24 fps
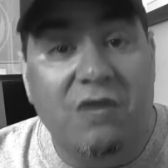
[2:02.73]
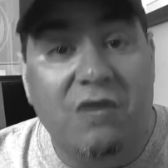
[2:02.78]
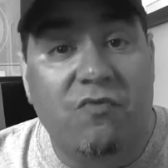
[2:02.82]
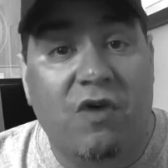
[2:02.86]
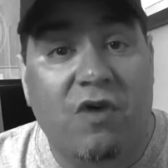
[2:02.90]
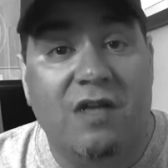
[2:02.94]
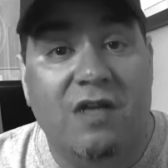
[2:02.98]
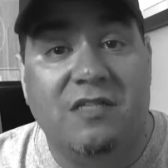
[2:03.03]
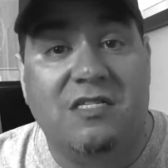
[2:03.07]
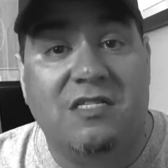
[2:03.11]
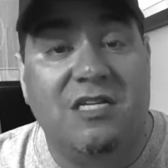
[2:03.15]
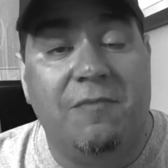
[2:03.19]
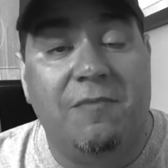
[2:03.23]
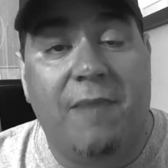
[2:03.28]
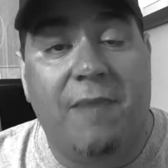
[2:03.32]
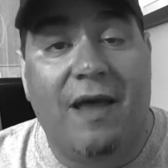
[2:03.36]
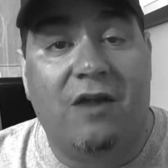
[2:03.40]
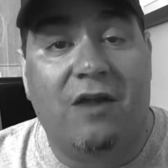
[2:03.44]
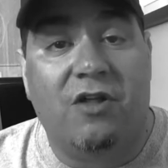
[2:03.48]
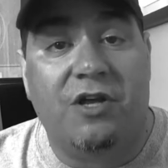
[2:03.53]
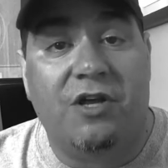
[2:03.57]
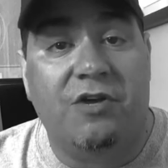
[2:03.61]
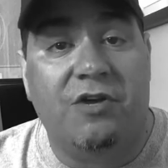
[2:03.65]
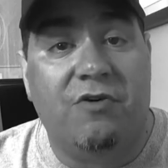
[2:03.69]
run
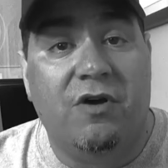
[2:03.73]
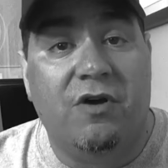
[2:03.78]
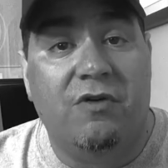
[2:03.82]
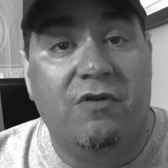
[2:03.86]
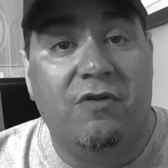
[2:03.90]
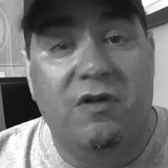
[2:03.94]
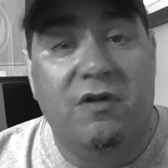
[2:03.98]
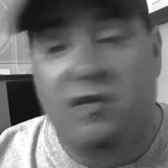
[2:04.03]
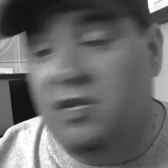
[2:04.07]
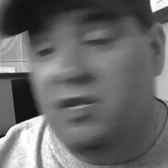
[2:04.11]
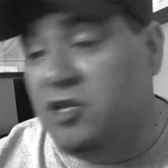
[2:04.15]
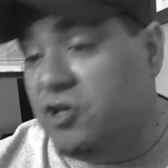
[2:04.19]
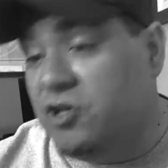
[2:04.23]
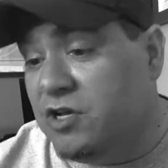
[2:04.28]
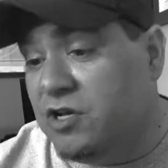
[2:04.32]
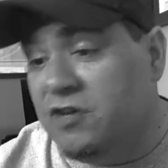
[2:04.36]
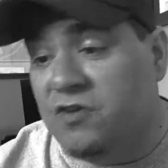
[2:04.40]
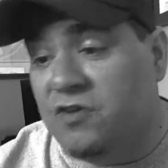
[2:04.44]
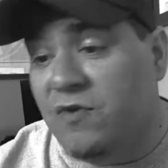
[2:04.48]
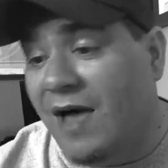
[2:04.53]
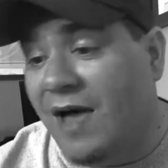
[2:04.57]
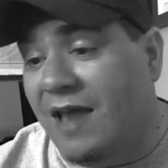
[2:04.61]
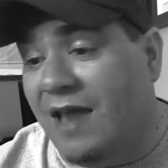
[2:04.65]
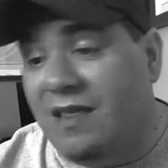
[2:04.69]
cPanel on your own, and you can
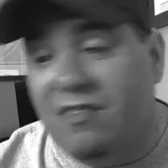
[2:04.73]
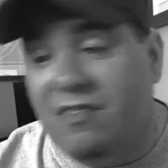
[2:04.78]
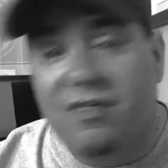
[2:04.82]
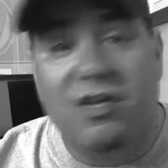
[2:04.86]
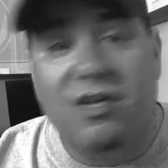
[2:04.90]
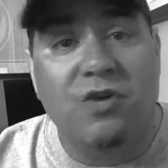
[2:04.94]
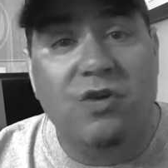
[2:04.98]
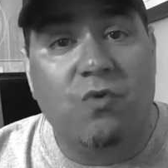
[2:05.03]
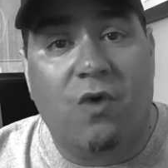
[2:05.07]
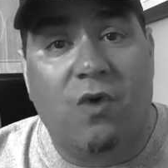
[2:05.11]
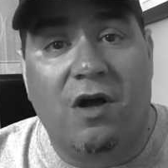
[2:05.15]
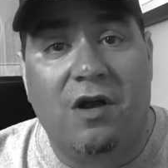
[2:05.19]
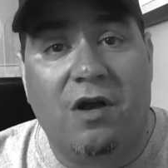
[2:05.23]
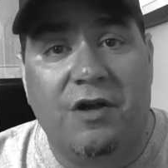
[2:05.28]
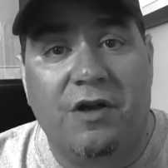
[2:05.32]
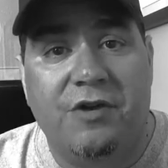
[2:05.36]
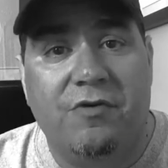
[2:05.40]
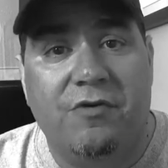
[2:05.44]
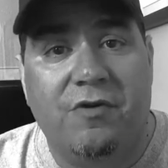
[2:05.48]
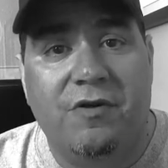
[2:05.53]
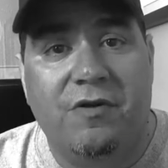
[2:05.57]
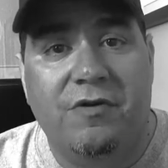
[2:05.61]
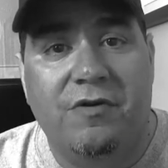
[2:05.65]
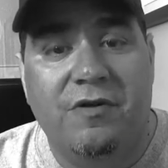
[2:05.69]
do anything you want on
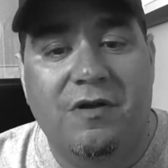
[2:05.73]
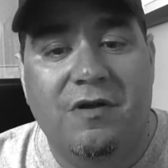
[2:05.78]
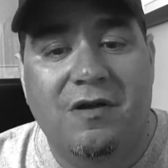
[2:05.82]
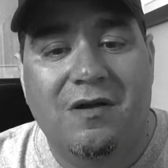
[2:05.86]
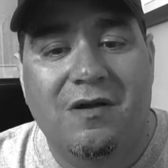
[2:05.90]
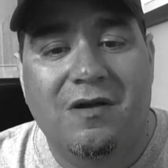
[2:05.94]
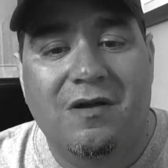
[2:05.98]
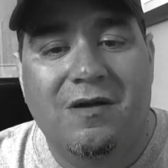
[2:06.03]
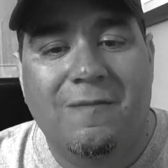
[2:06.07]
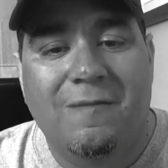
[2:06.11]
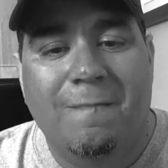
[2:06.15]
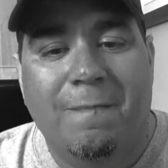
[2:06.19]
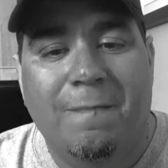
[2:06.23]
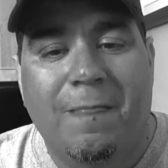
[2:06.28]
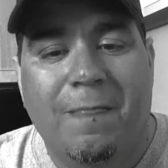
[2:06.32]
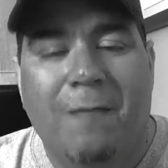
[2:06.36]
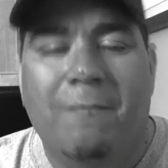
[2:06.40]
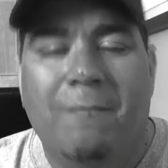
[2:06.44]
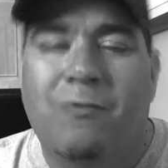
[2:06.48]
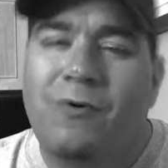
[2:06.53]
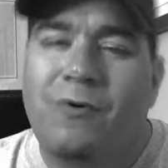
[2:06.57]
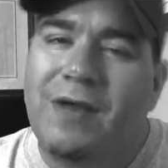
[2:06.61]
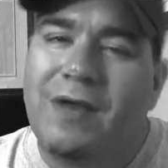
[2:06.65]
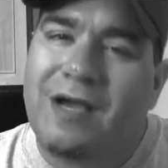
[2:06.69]
your own.
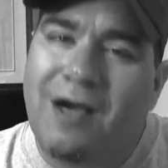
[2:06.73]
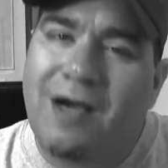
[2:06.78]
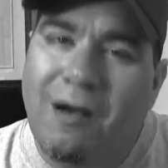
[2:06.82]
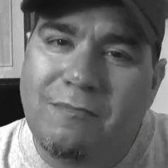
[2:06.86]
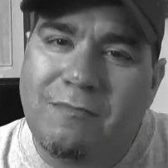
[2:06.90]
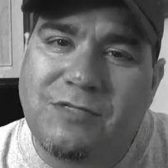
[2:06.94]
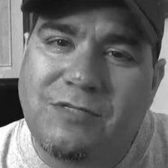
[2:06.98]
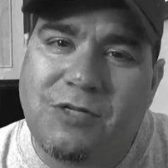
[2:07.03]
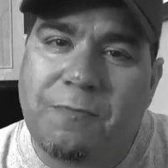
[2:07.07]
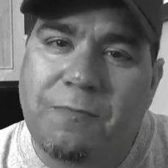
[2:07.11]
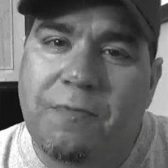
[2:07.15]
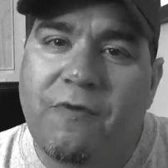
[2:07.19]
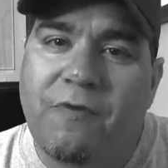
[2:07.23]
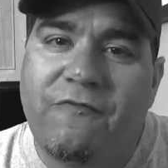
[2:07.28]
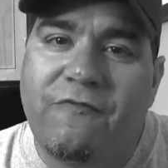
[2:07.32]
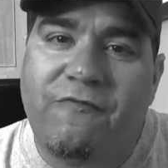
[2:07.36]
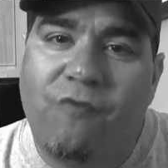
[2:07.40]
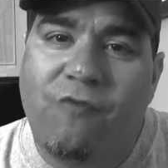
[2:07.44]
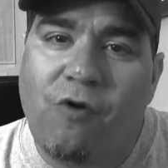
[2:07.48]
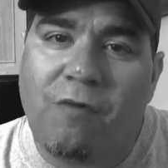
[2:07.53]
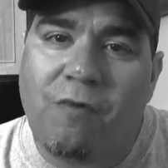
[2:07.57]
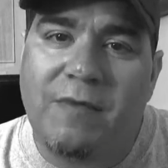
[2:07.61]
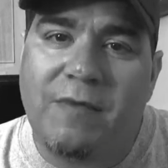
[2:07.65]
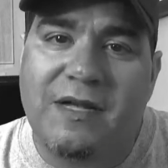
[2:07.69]
But when it comes to
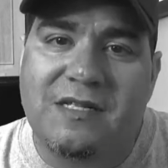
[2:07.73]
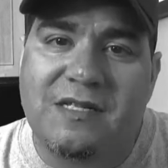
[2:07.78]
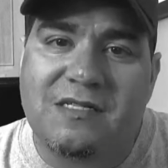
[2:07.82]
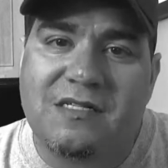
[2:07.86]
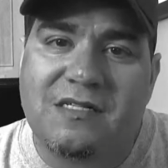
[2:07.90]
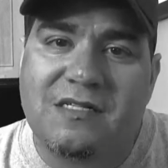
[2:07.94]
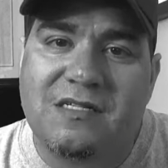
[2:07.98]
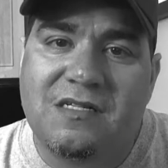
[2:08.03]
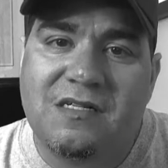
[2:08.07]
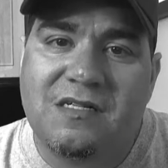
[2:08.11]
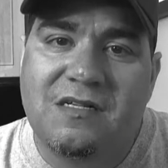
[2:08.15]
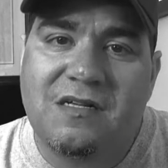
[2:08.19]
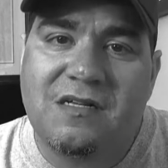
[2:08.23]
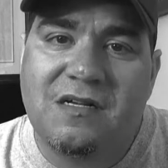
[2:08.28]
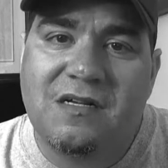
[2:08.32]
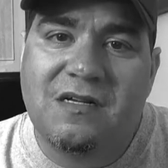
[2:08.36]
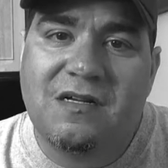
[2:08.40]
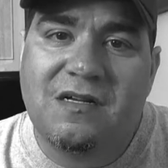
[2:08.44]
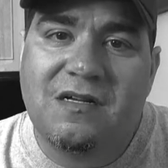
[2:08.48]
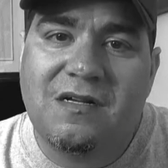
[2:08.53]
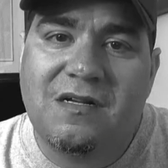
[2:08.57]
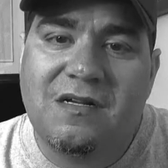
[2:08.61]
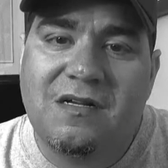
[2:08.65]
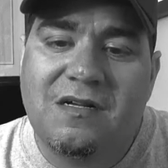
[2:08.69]
performance,
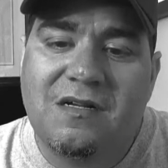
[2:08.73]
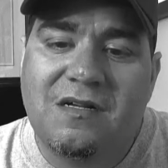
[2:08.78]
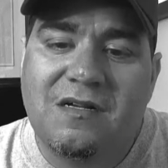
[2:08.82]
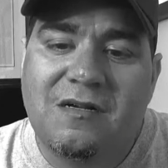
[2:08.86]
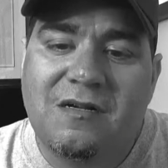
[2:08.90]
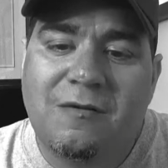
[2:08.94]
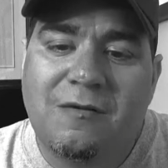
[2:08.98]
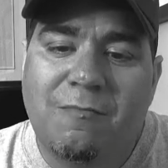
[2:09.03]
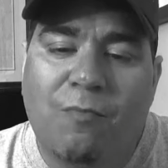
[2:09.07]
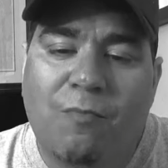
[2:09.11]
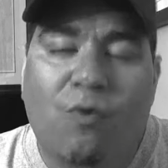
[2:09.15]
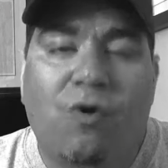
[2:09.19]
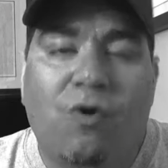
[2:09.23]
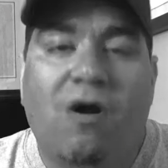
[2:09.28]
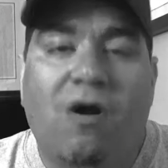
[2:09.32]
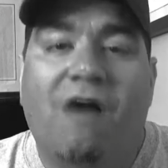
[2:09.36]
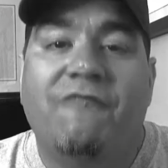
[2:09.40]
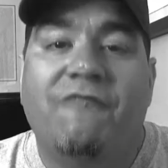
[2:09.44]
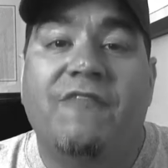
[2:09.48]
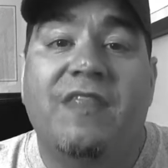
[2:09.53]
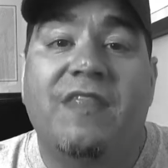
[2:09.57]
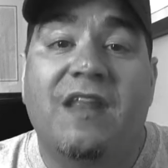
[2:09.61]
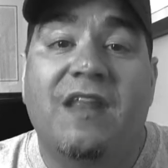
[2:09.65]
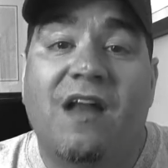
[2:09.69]
more
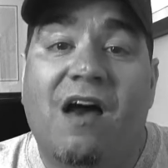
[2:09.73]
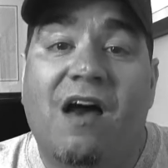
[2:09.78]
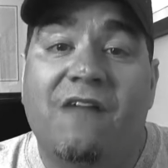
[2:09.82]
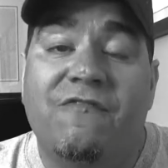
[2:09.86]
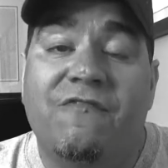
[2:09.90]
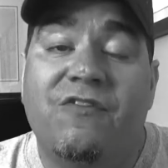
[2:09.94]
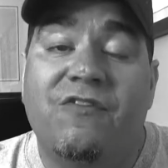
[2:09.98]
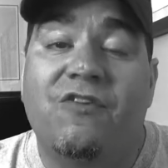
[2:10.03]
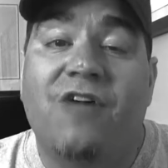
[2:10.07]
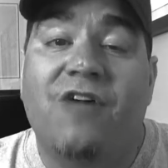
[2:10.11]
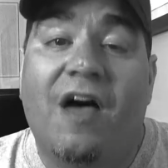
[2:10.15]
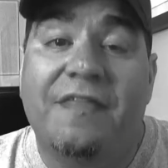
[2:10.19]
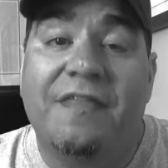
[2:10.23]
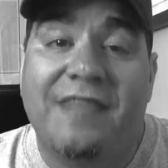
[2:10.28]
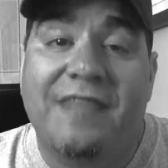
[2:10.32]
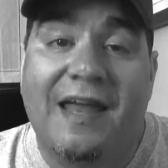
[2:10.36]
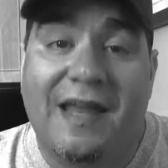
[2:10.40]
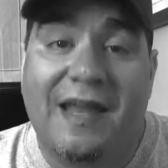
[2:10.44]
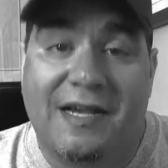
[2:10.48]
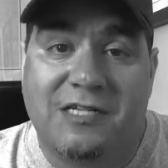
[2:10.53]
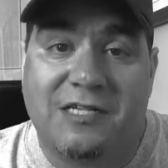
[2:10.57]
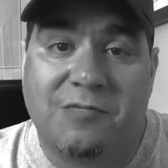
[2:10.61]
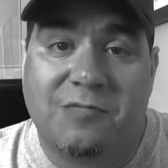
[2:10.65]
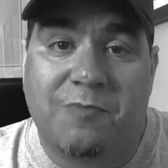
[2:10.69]
often than not, if you're not that
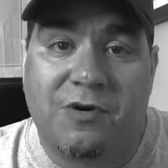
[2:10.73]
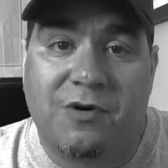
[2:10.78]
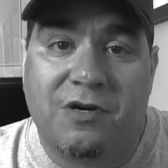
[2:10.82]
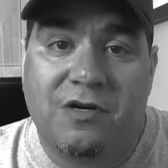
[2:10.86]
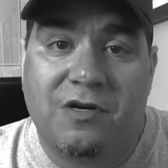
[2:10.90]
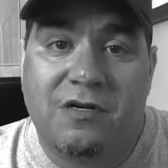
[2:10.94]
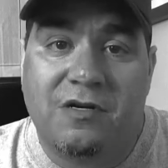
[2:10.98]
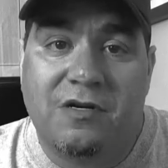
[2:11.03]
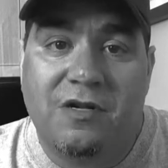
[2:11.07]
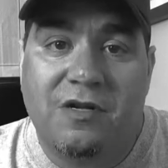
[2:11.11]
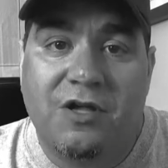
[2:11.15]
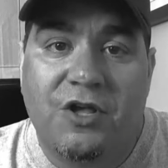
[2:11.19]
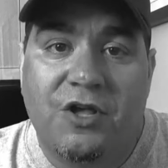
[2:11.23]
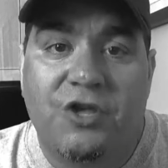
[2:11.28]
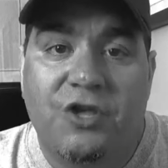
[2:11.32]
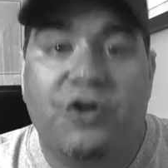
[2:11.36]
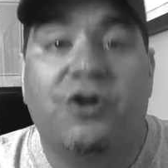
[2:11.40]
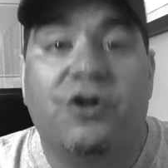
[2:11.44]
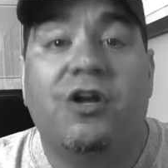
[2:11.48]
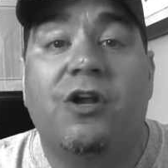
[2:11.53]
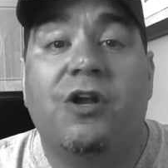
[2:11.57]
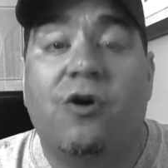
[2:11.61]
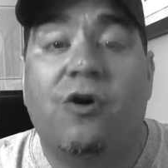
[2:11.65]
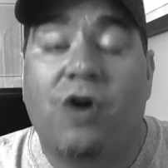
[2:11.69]
expert, you're
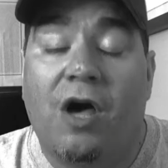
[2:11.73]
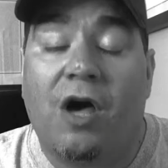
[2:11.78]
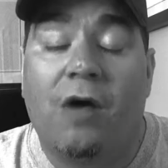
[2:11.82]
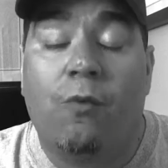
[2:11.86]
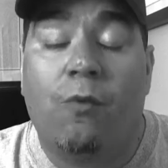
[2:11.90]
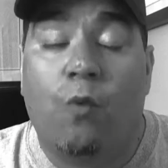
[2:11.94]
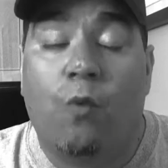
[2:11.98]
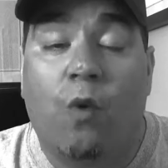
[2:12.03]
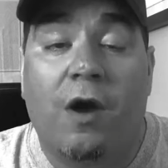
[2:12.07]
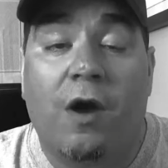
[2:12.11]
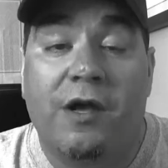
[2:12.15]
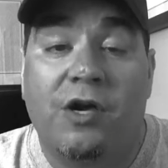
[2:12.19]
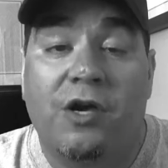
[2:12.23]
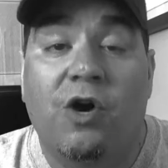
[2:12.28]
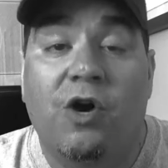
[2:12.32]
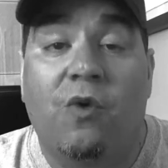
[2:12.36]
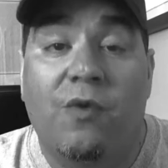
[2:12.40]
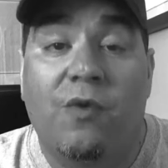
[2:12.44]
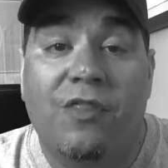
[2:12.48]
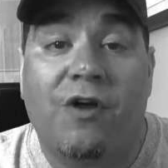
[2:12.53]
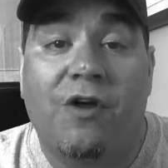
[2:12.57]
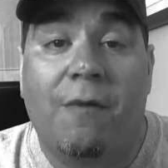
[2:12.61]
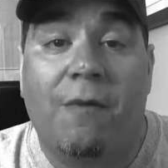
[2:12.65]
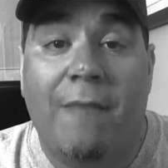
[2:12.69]
going to want to go
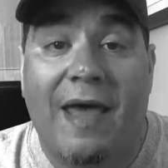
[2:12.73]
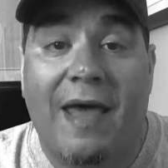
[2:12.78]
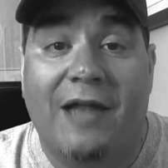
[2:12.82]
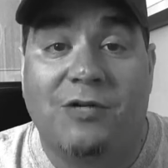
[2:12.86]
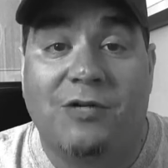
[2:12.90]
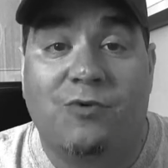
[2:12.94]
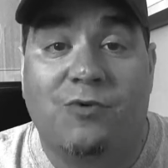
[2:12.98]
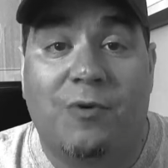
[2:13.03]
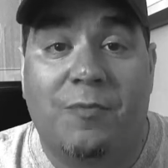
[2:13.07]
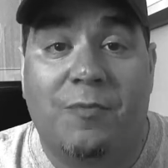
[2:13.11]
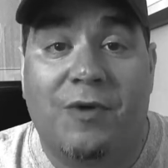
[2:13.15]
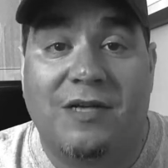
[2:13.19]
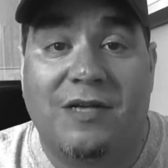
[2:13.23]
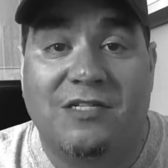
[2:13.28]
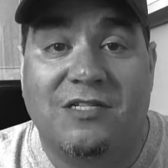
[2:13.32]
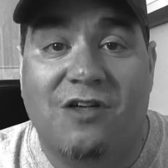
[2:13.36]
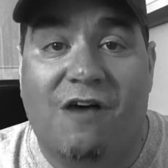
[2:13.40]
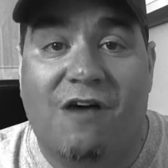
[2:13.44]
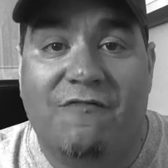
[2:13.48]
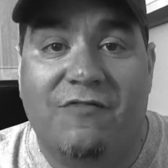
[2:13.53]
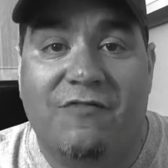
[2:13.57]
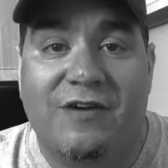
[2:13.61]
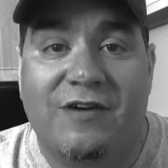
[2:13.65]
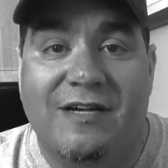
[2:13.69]
with our managed WordPress
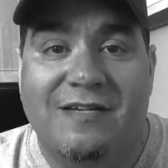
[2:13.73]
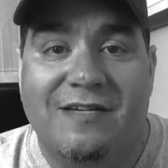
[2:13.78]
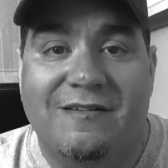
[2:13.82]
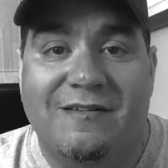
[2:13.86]
offering.